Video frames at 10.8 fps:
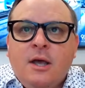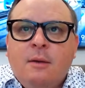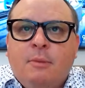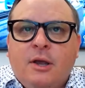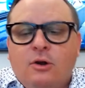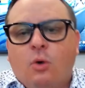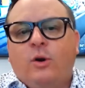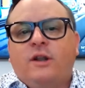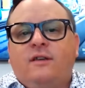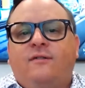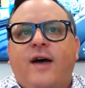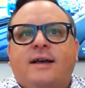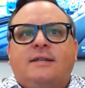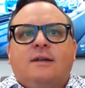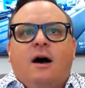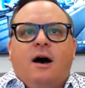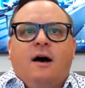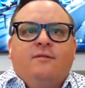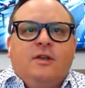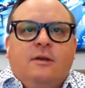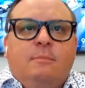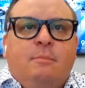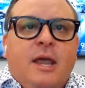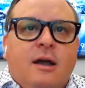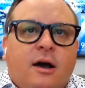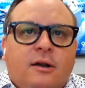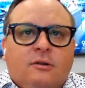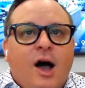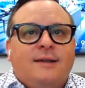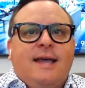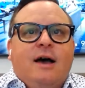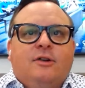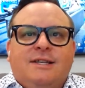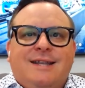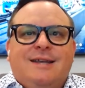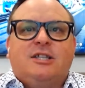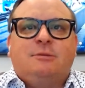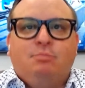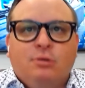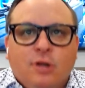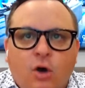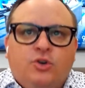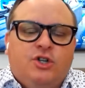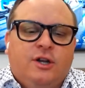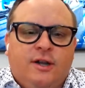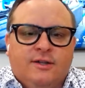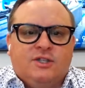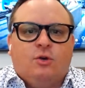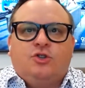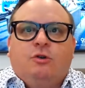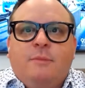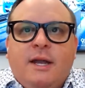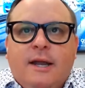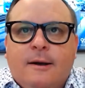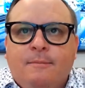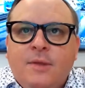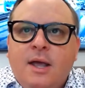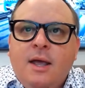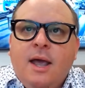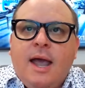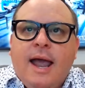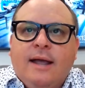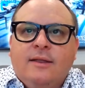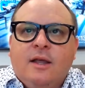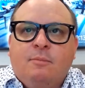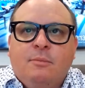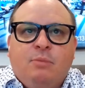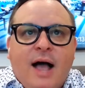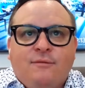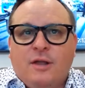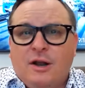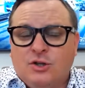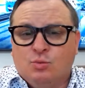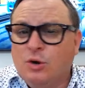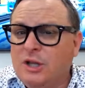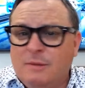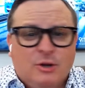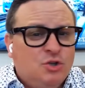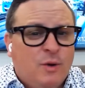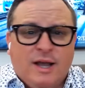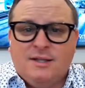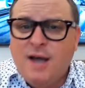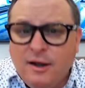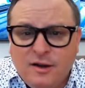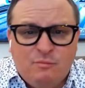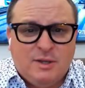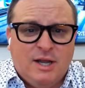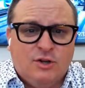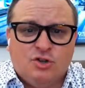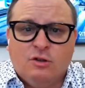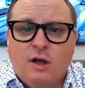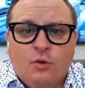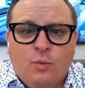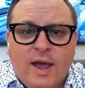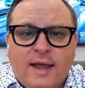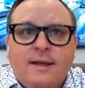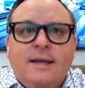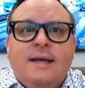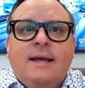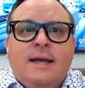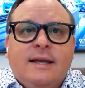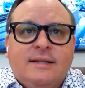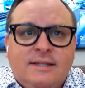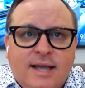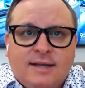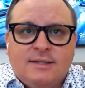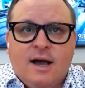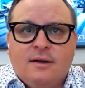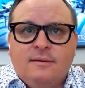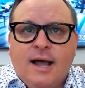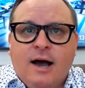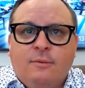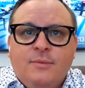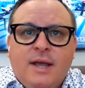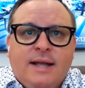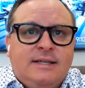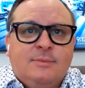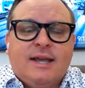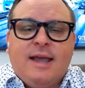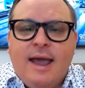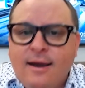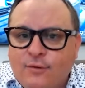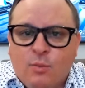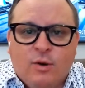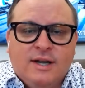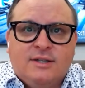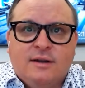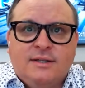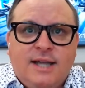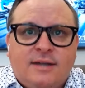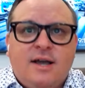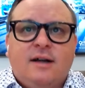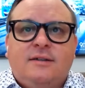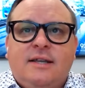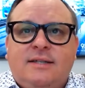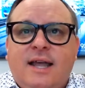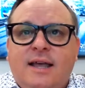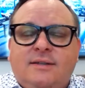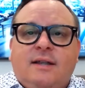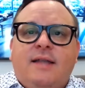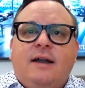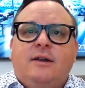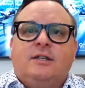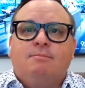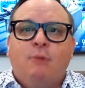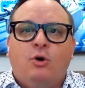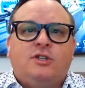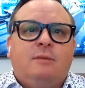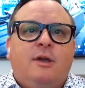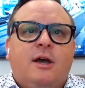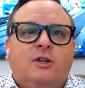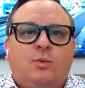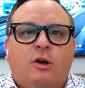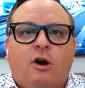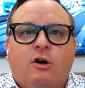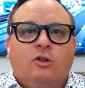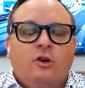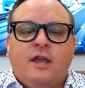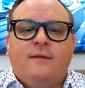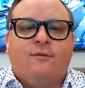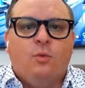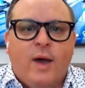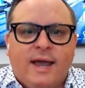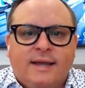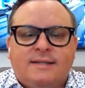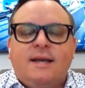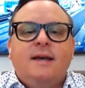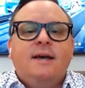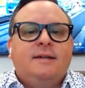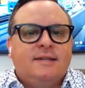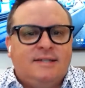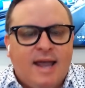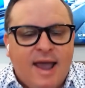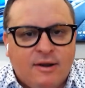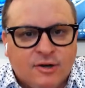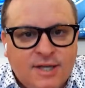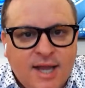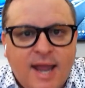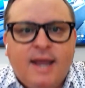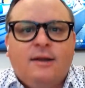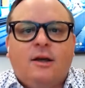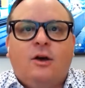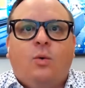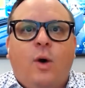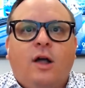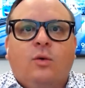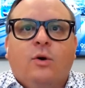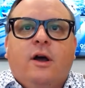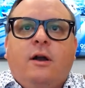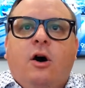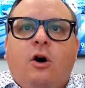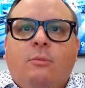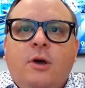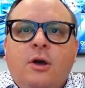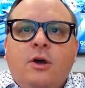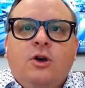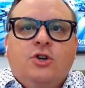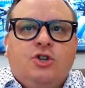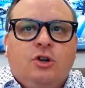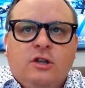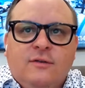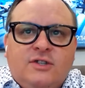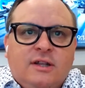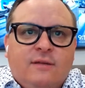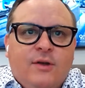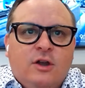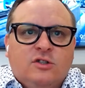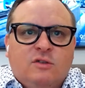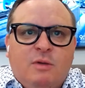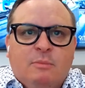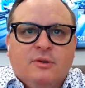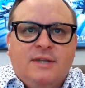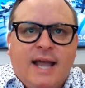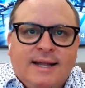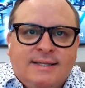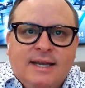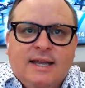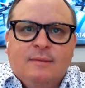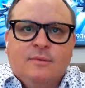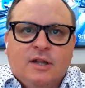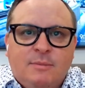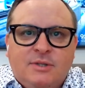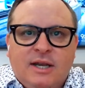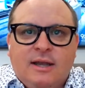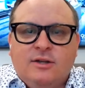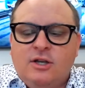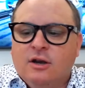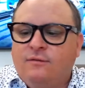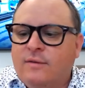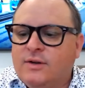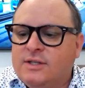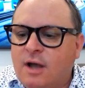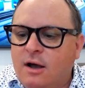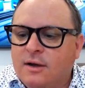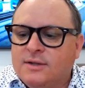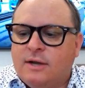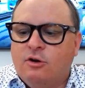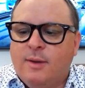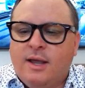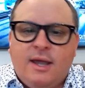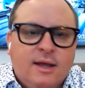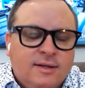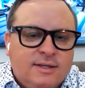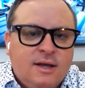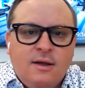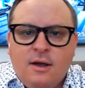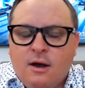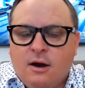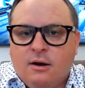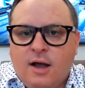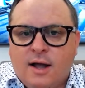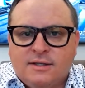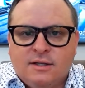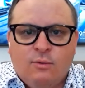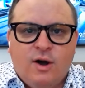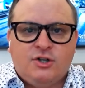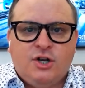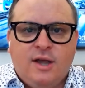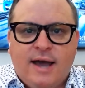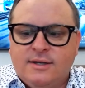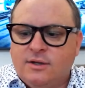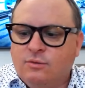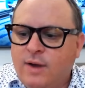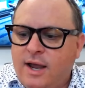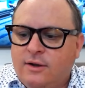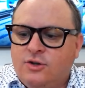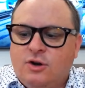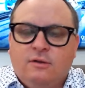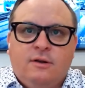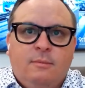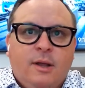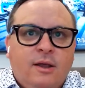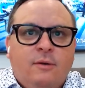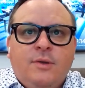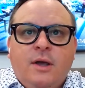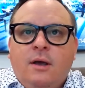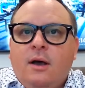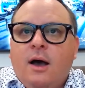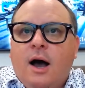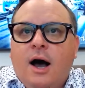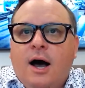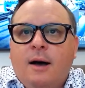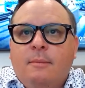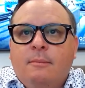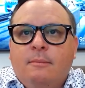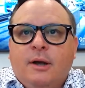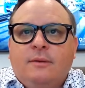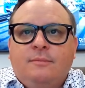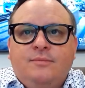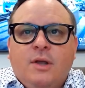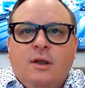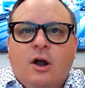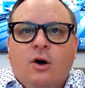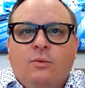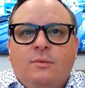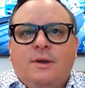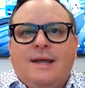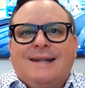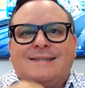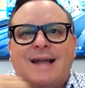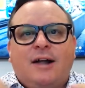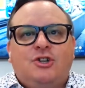But, you know, one of the effects of the being on lockdown is the explosion in social media. And the platform that has really been showing a ton of potential along the way is TikTok. Now, it seems like everyone is on TikTok these days, and that is mostly because we are all looking for ways to stay entertained while we're at home. Surely you've seen the videos of people dancing and lip syncing to your favorite songs. I know my kids are constantly watching Addison Rae and Charli D'Amelio. But, you know, it's not